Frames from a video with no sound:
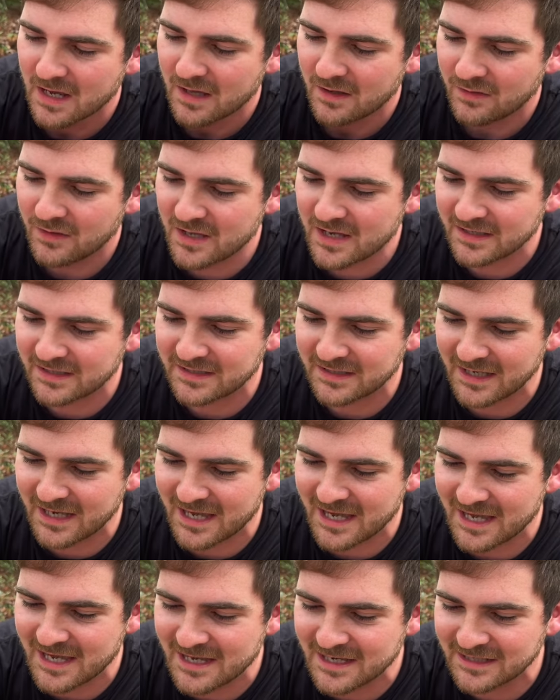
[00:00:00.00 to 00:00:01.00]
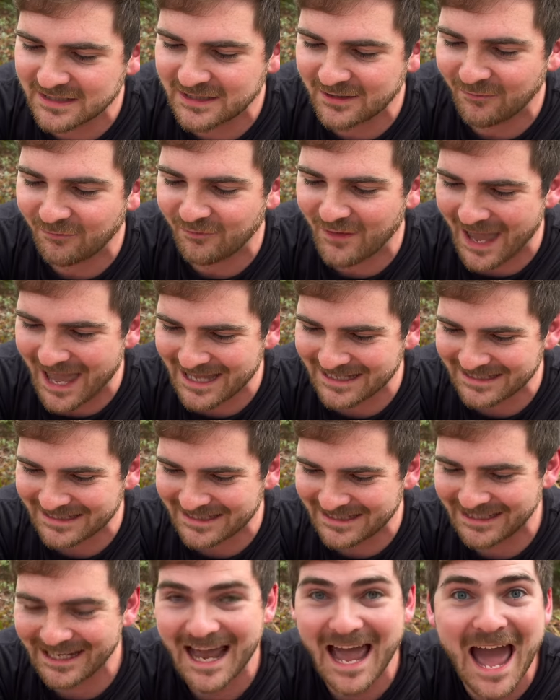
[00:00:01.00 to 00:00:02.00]
This is
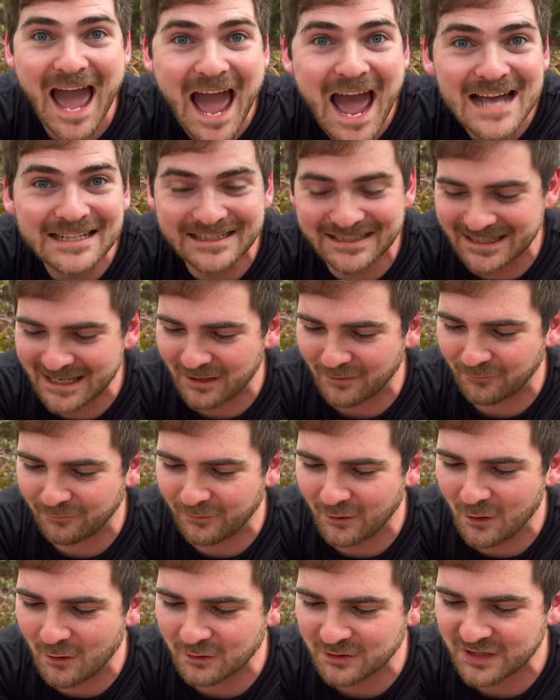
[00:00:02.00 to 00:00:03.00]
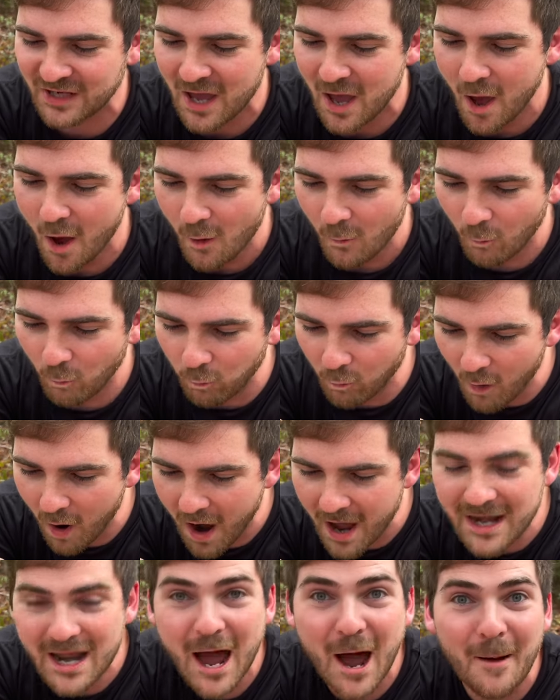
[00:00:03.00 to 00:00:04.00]
fantastic, folks.
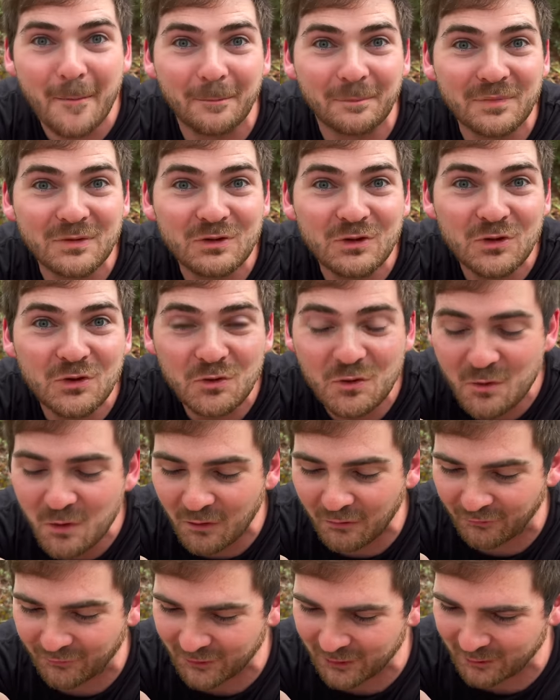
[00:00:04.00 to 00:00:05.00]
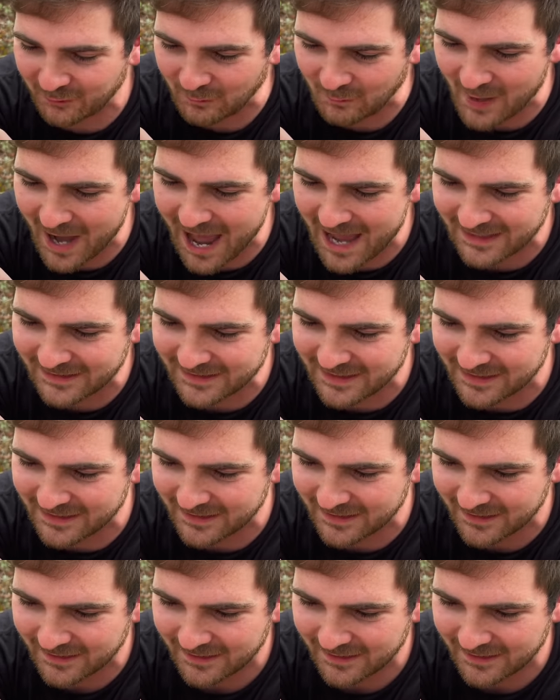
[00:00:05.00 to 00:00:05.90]
What a beautiful arachnid.